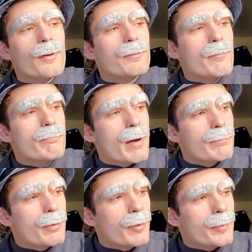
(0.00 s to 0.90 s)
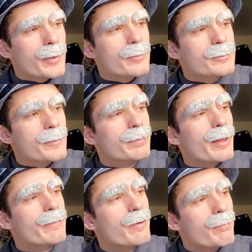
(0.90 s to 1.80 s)
Remember when we used to
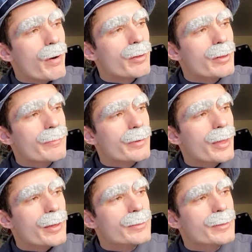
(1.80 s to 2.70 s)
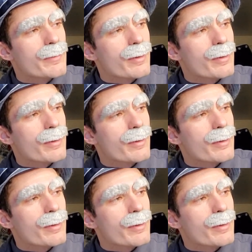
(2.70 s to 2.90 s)
play football every Thanksgiving?